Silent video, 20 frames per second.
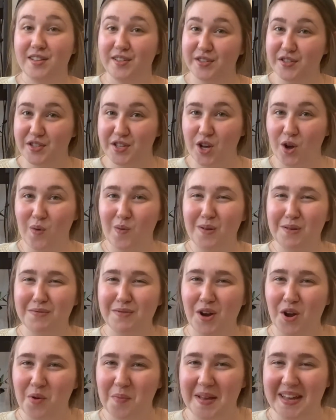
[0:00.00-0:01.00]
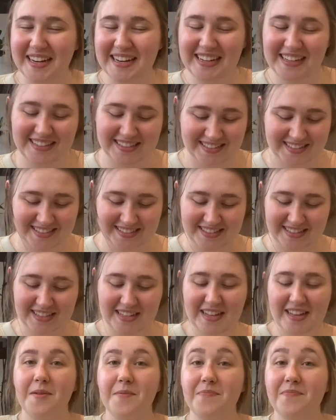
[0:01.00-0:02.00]
So will Roman.
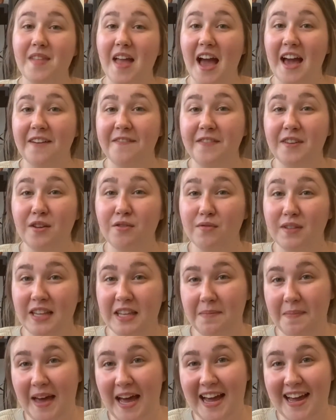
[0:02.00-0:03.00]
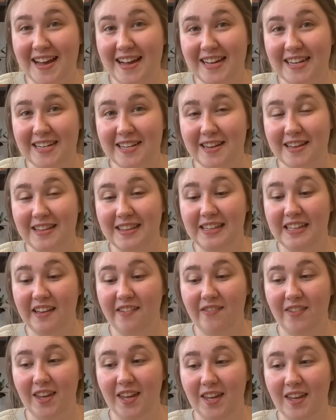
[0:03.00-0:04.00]
I feel really bad
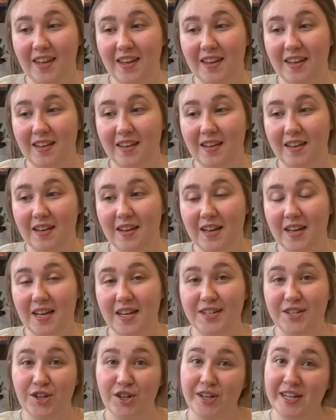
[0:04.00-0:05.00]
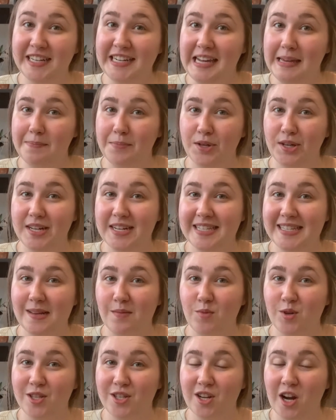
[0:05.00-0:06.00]
leaving a dirty diaper in
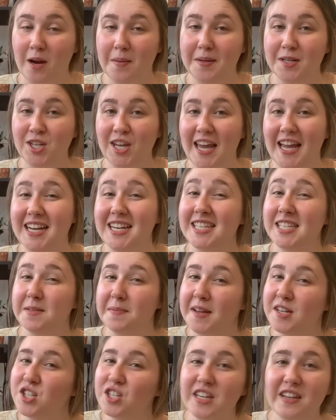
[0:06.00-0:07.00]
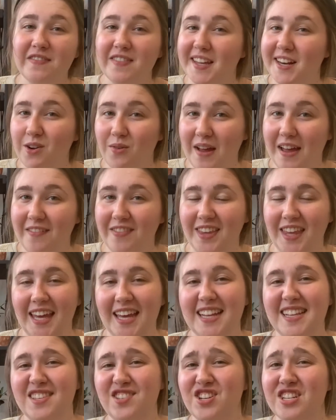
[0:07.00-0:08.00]
someone's garbage can, especially if they don't have
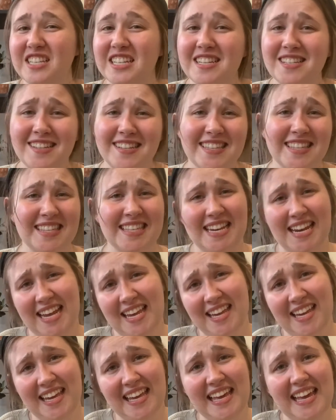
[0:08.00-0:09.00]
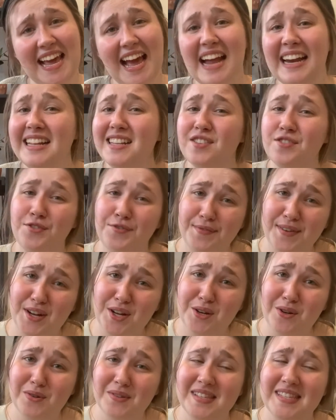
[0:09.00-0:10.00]
kids, just because it's stinky and it's
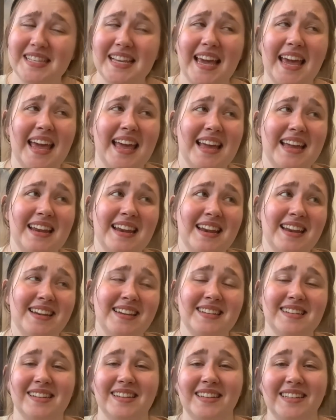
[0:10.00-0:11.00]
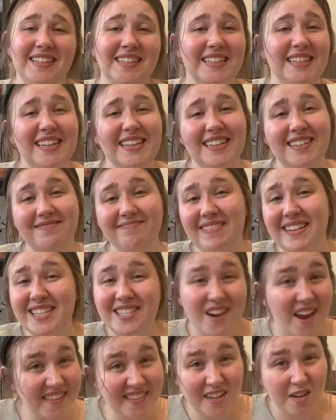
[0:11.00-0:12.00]
gross, and it's
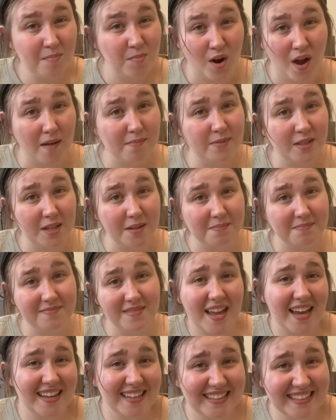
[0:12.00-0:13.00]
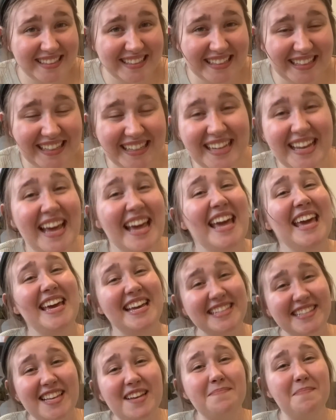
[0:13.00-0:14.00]
not their problem.
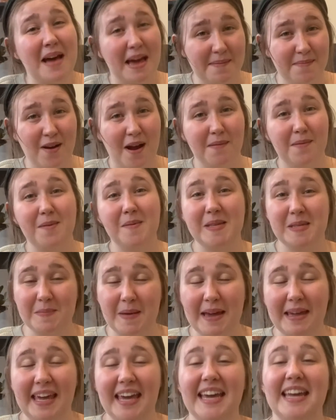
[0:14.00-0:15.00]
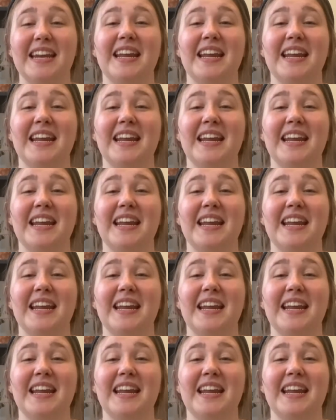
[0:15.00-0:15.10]
It's my problem, it's my kid.